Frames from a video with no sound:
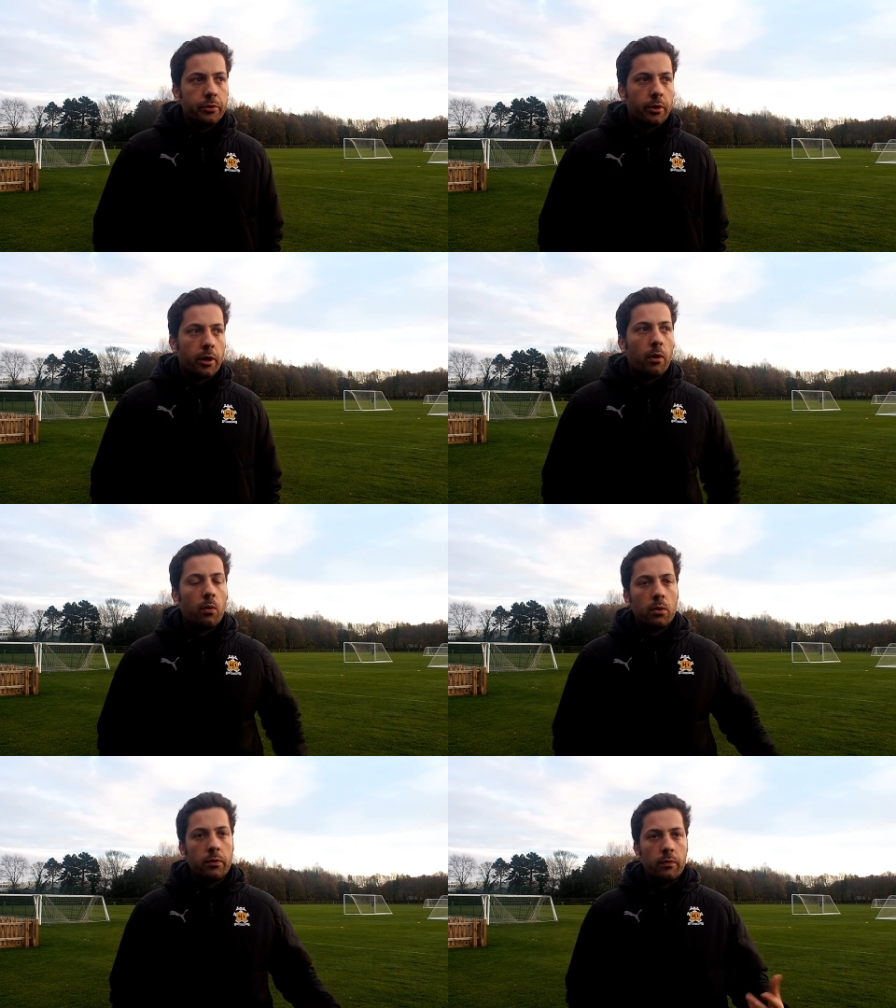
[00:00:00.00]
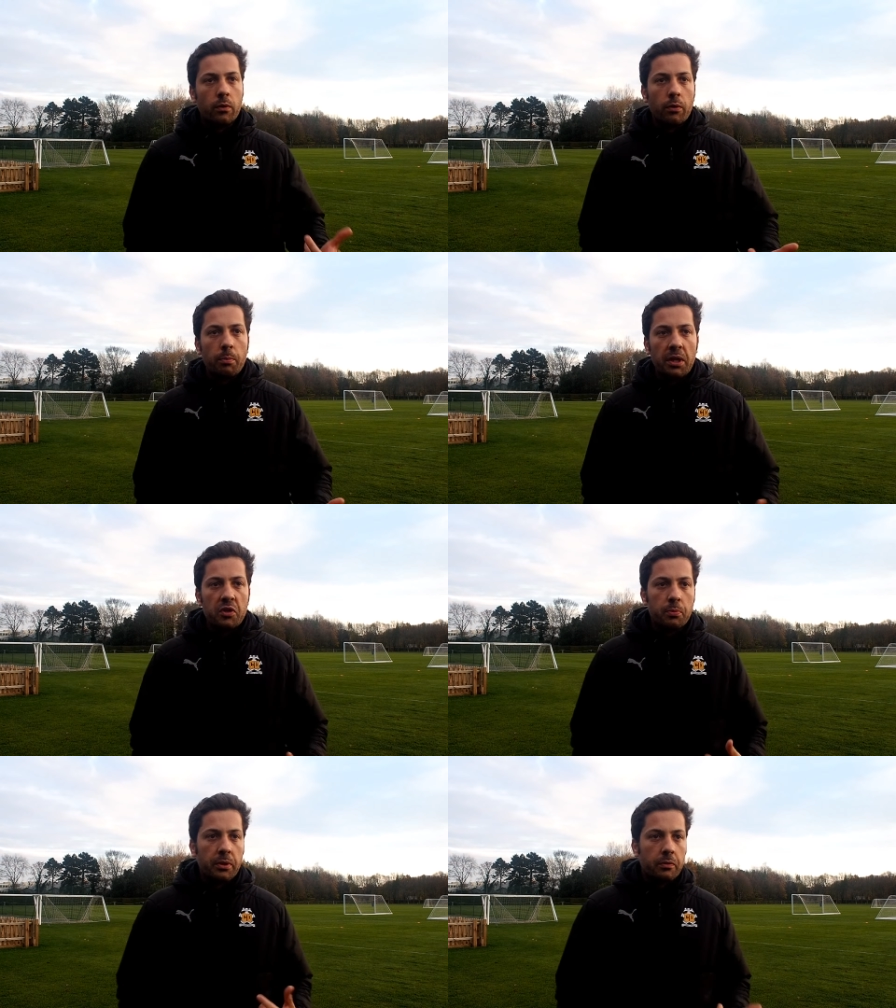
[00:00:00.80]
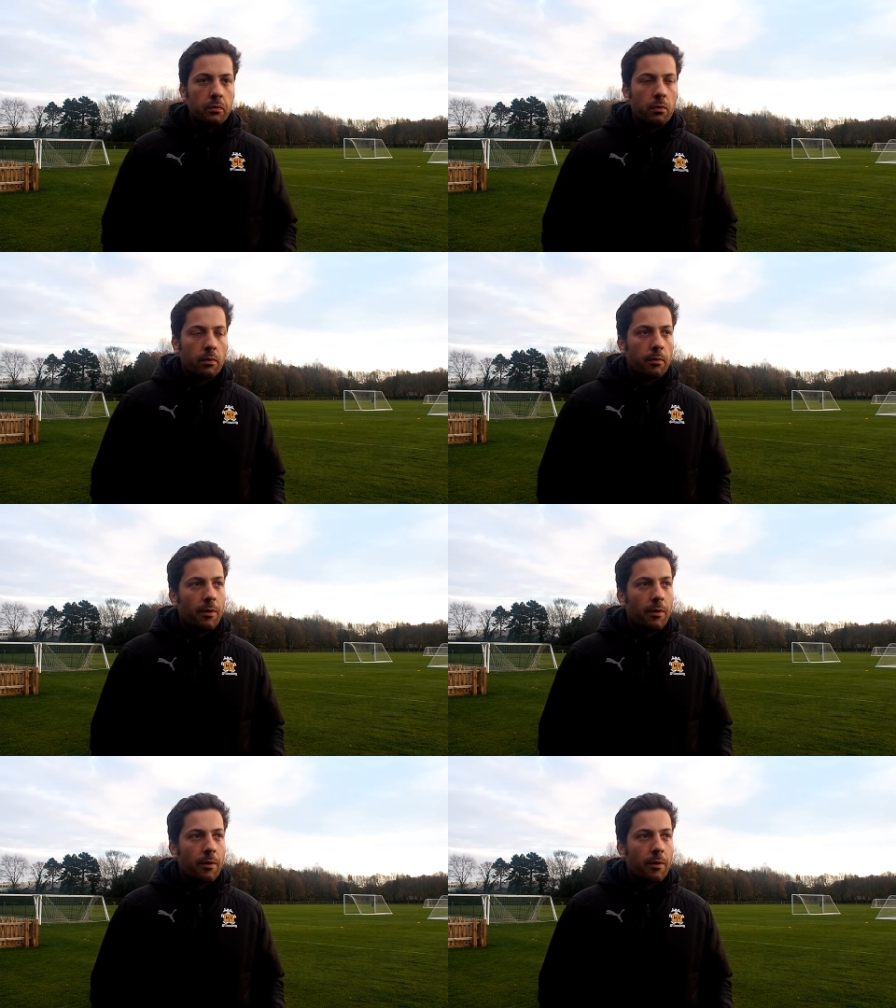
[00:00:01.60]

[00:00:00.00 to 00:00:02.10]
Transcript: not only to know the players but the,